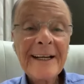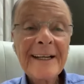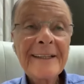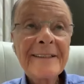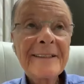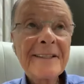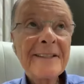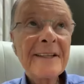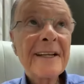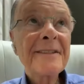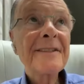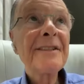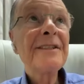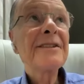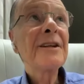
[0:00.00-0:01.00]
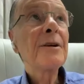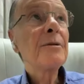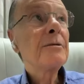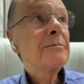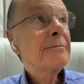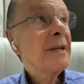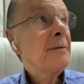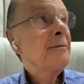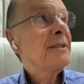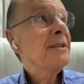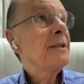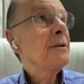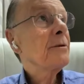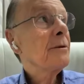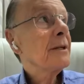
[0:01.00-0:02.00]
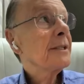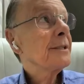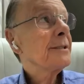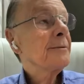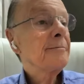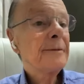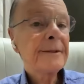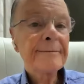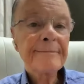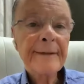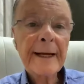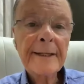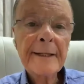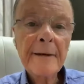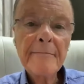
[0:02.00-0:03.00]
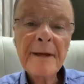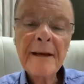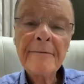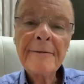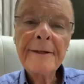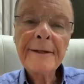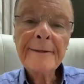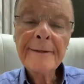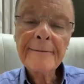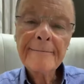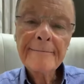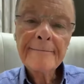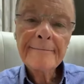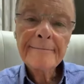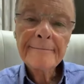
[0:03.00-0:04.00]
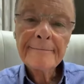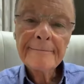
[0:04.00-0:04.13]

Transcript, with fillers: If you say, Yes, Lord, have mercy on me, He's my